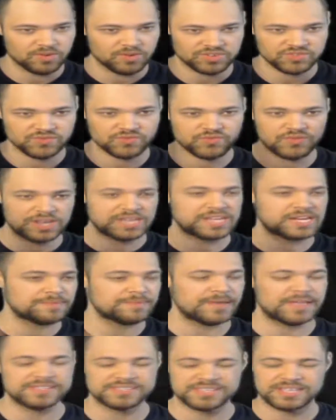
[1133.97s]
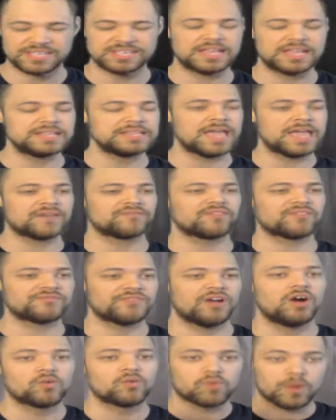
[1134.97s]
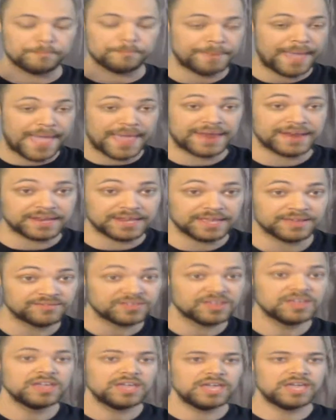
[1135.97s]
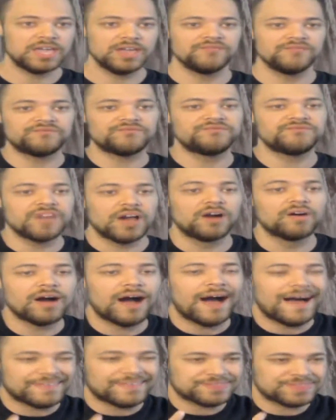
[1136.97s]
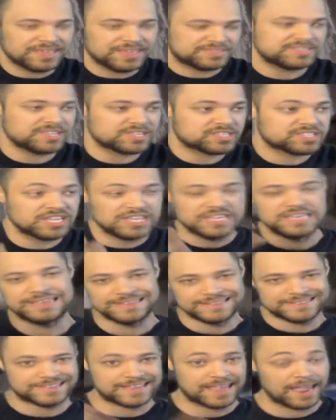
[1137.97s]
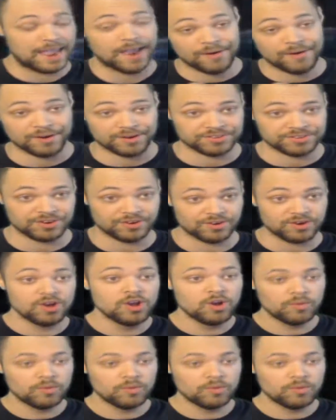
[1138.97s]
was freaking amazing, and it never felt repetitive. It felt authentic to each character